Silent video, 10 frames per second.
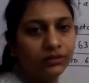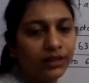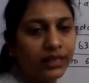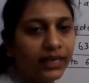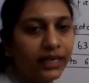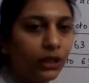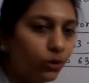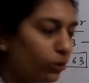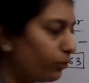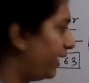3
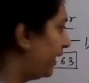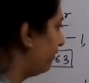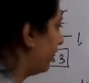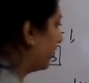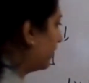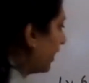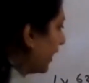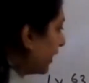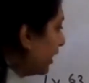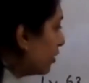into 21.
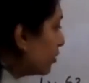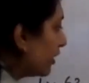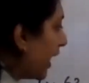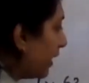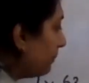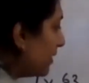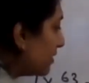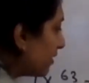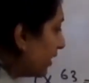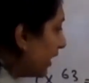Correct. So that
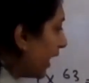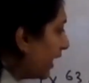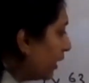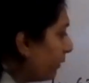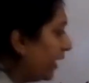means 3 and